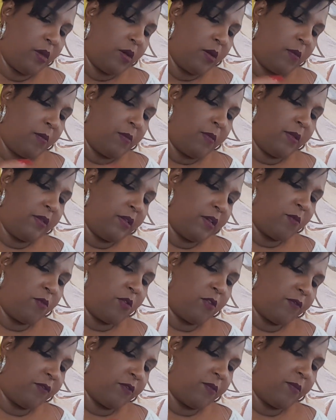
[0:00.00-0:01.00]
Please get
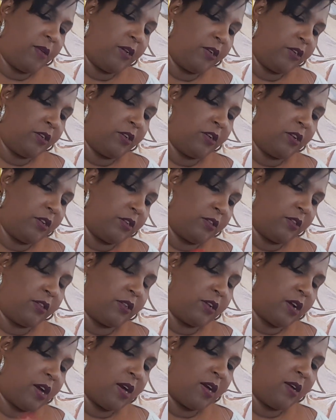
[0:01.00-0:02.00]
more information on the
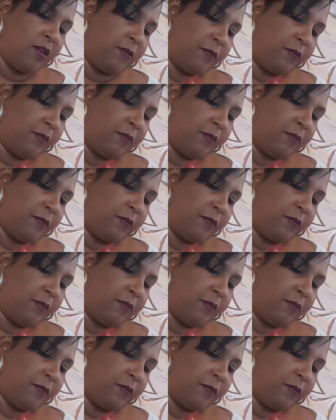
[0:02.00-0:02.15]
star.